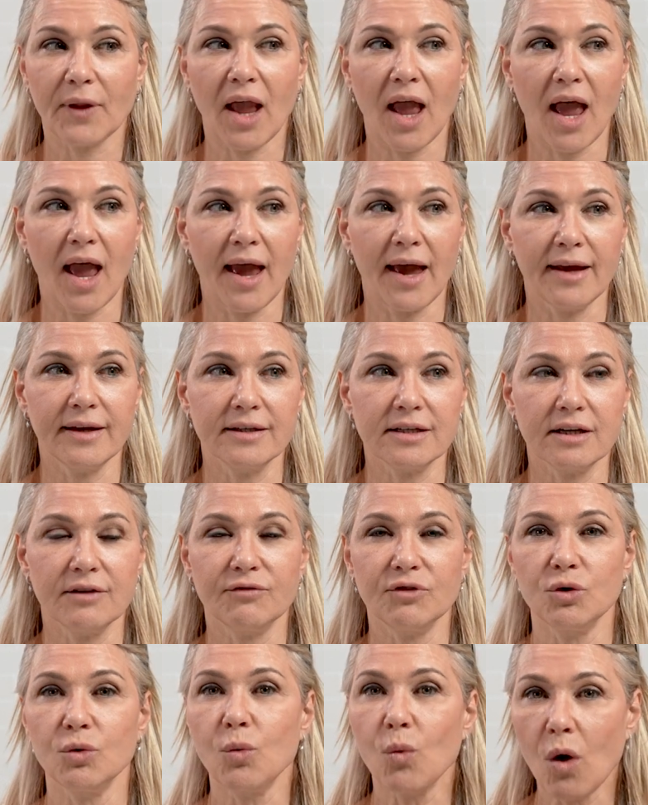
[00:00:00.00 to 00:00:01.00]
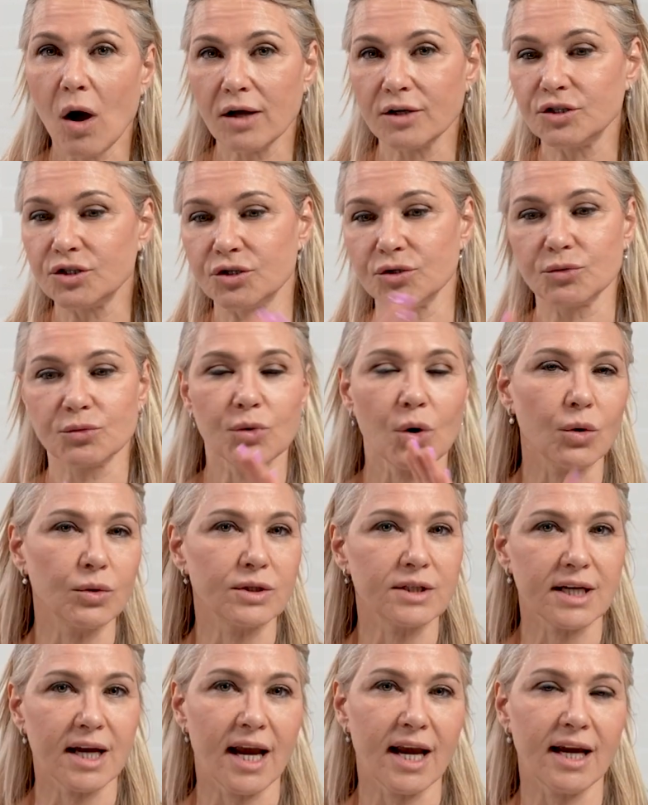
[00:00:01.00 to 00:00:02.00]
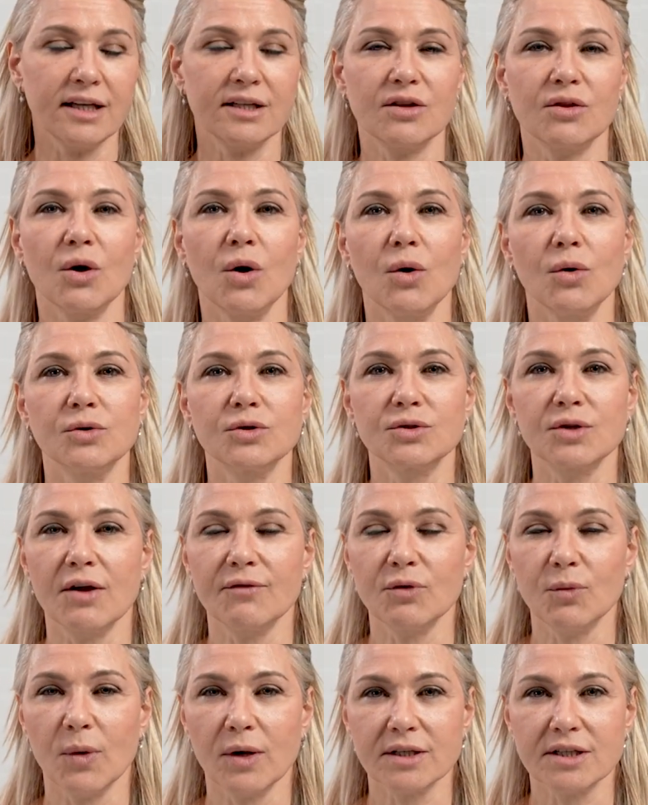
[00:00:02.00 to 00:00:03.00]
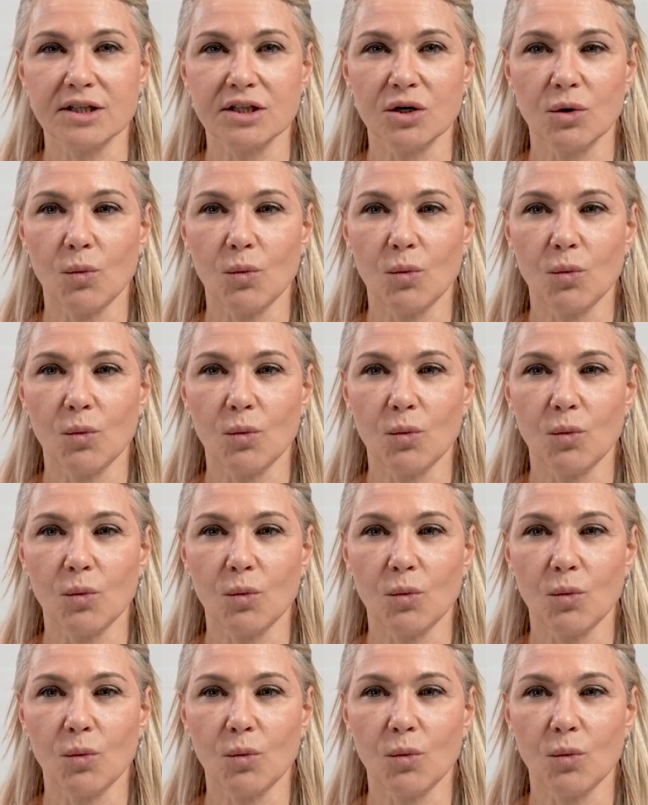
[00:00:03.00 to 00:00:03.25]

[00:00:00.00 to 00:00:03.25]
And if you want to rotate those every once in